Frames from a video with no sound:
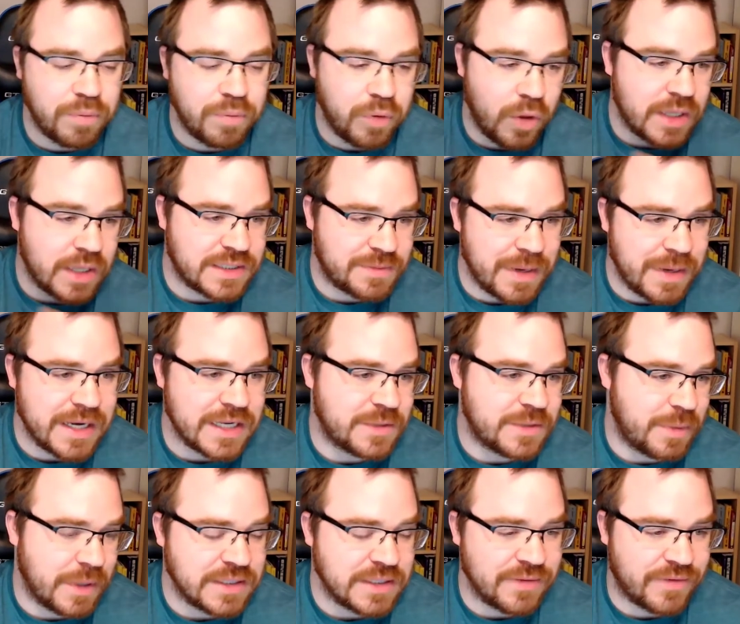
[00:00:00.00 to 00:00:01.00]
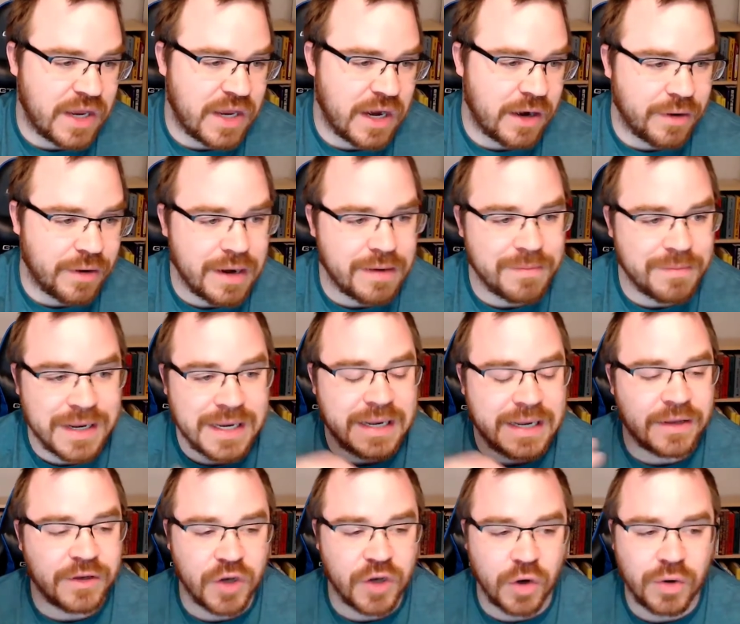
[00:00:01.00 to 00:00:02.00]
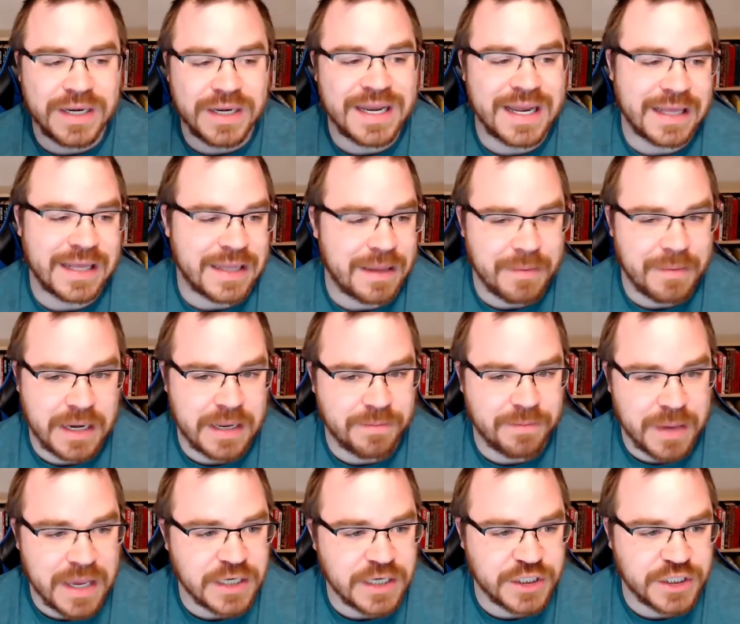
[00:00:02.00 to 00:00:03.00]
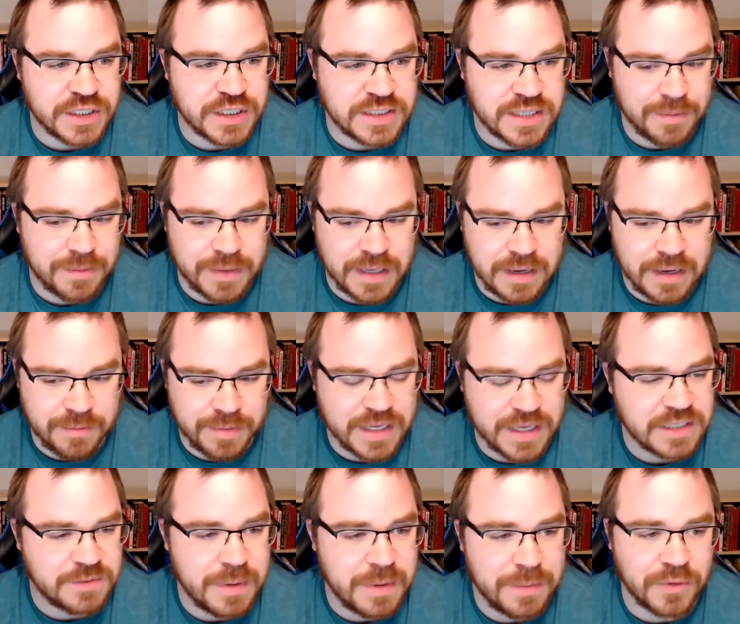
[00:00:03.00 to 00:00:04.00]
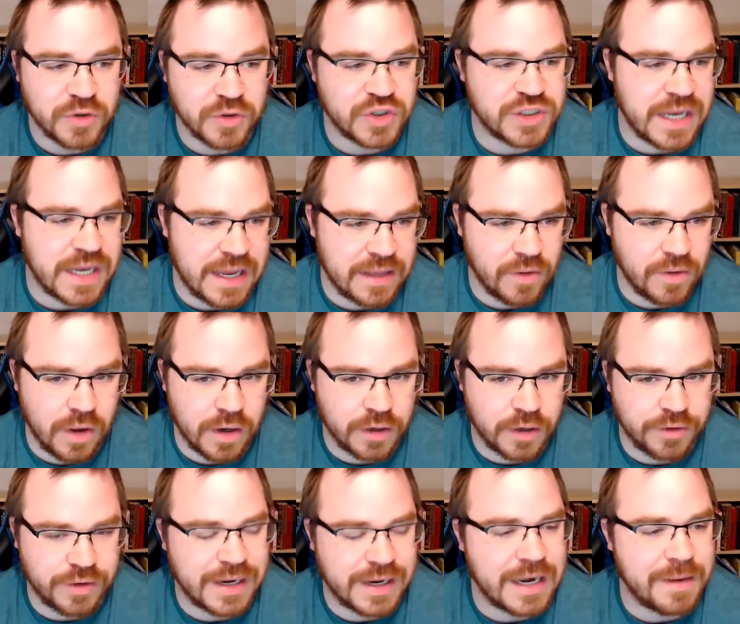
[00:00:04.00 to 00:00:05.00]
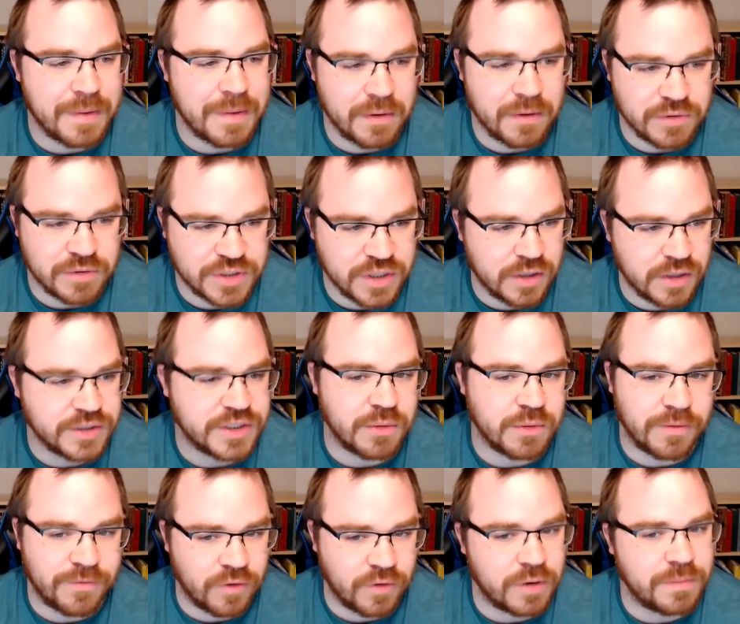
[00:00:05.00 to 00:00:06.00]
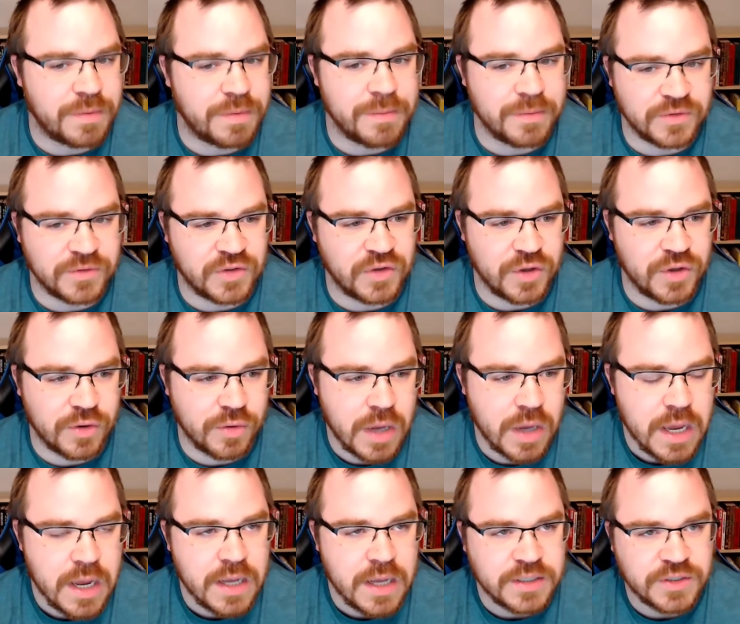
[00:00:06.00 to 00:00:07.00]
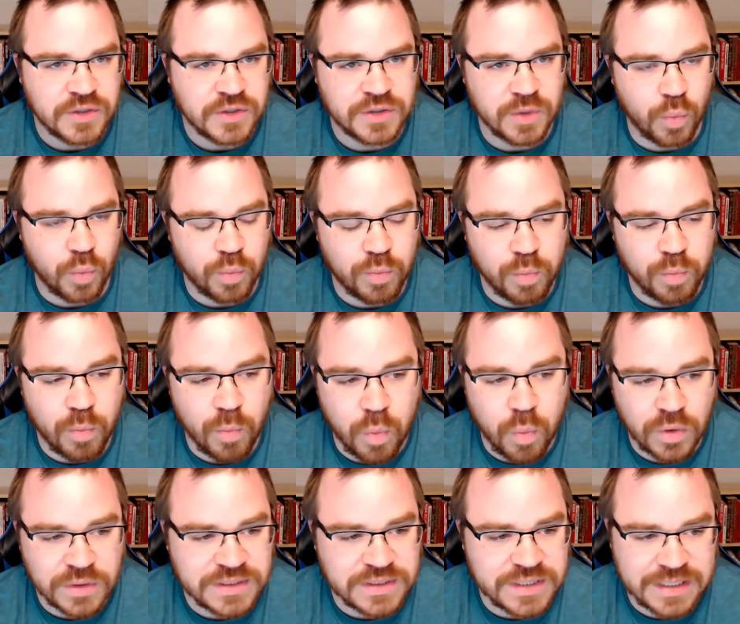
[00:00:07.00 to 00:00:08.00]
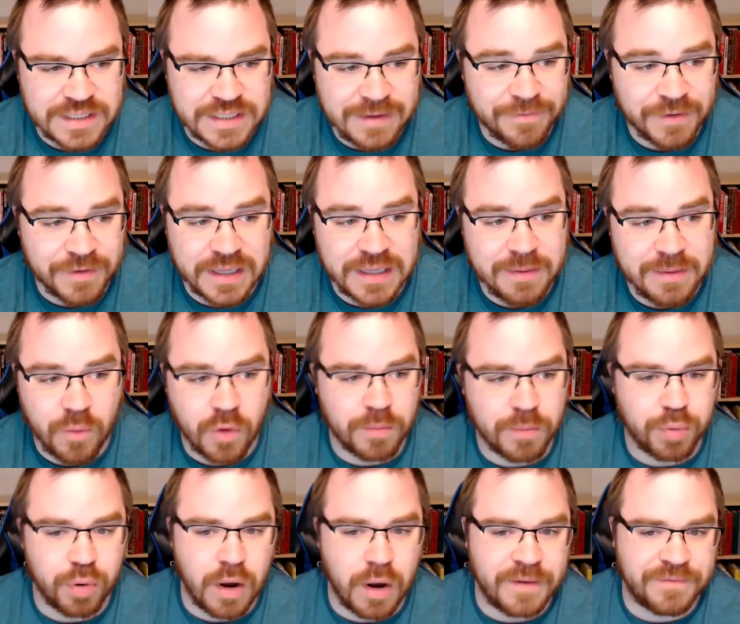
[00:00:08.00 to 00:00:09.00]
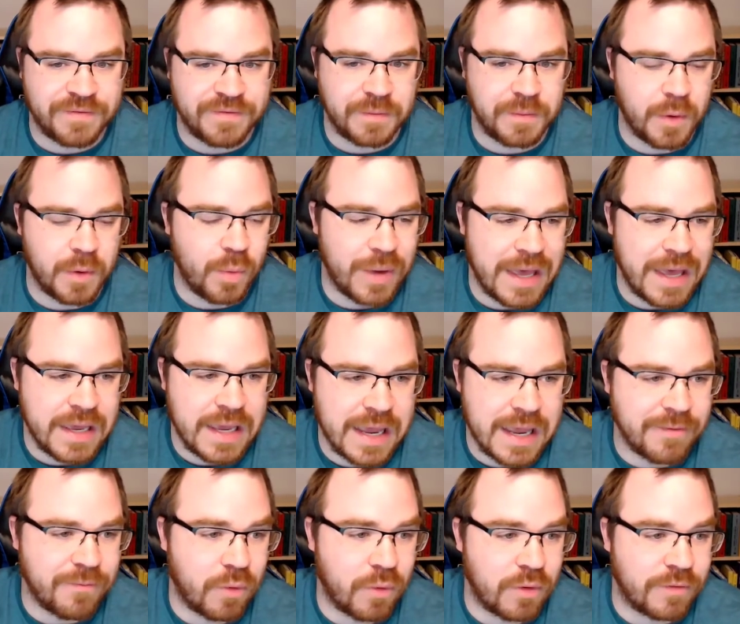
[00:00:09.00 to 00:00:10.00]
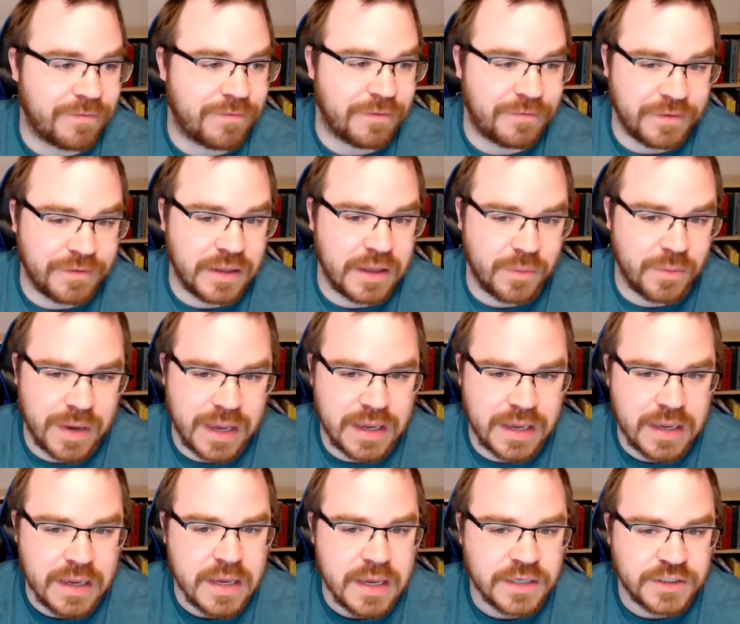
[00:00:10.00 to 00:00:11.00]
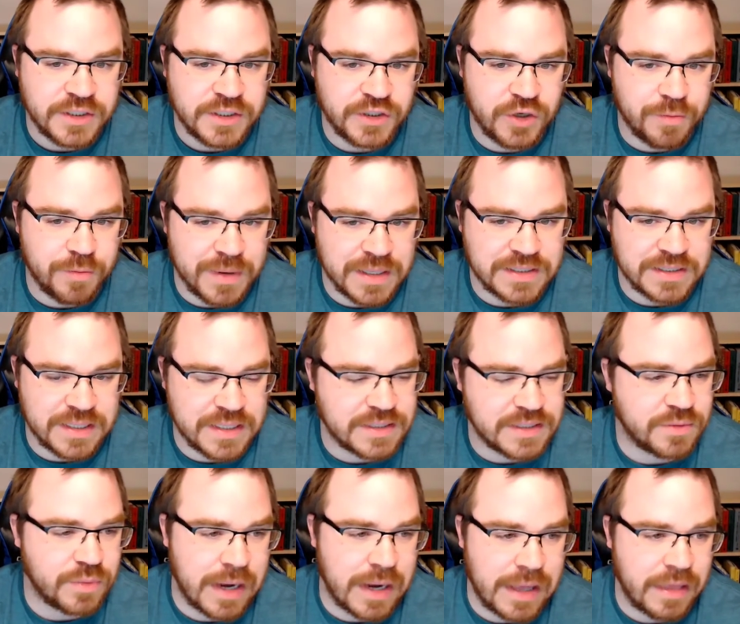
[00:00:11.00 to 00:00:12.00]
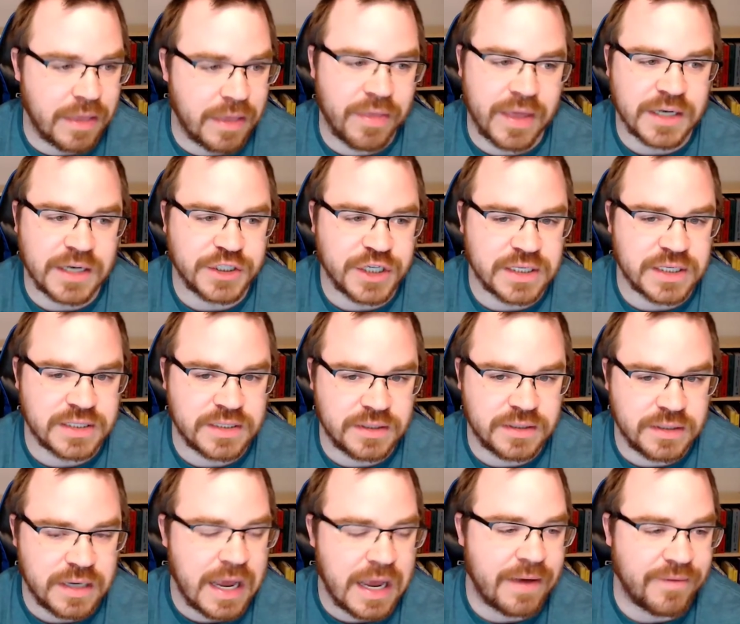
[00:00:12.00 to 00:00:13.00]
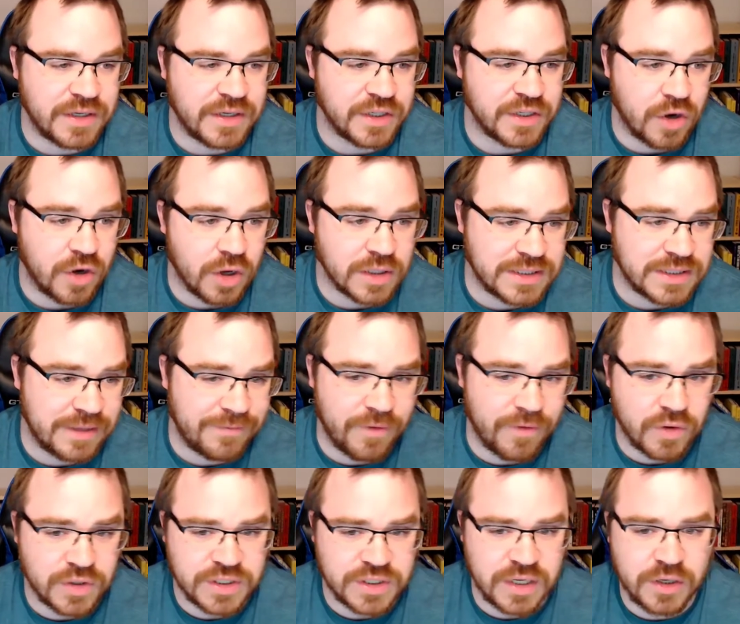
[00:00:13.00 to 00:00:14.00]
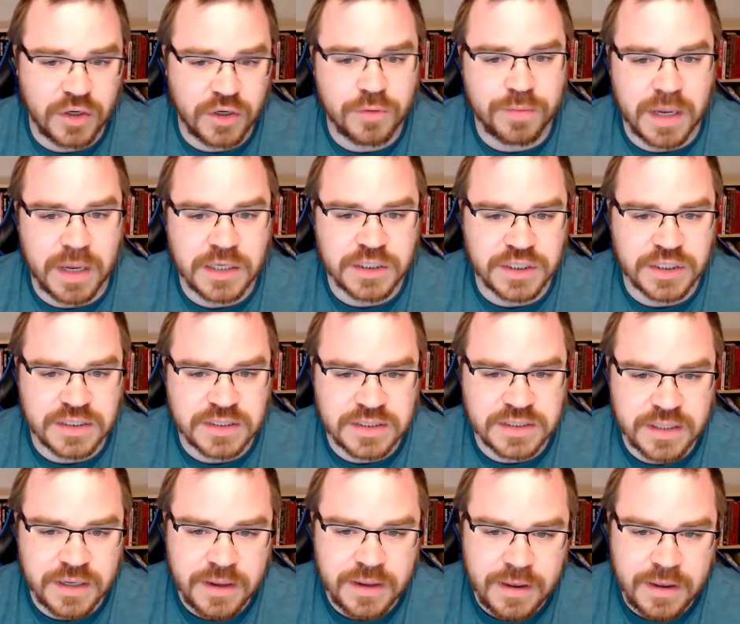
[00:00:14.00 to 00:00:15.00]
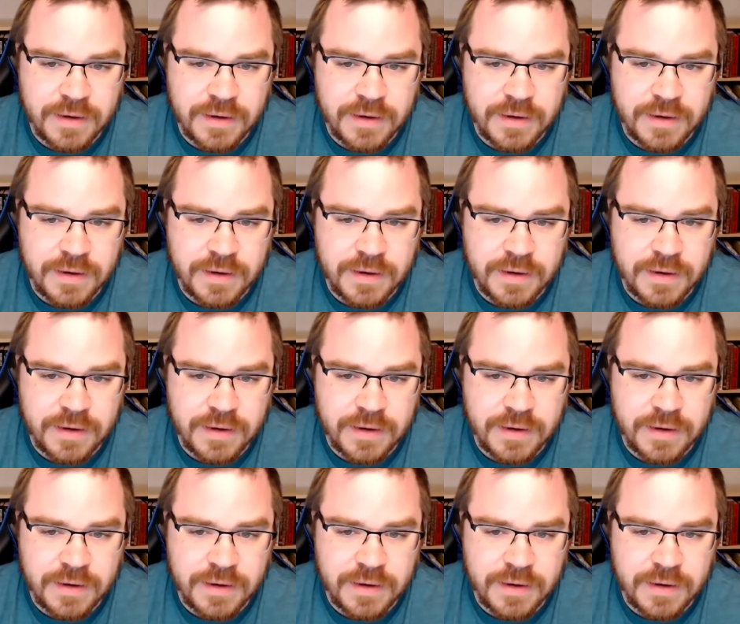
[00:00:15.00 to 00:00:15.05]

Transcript: plus maintenance plans of care in, meaning you don't need to get that many patients coming in because people are staying longer, they're getting better results, they're referring people to you. So it's a significantly more profitable way and more fulfilling way to do business rather than just having to constantly focus on new patients.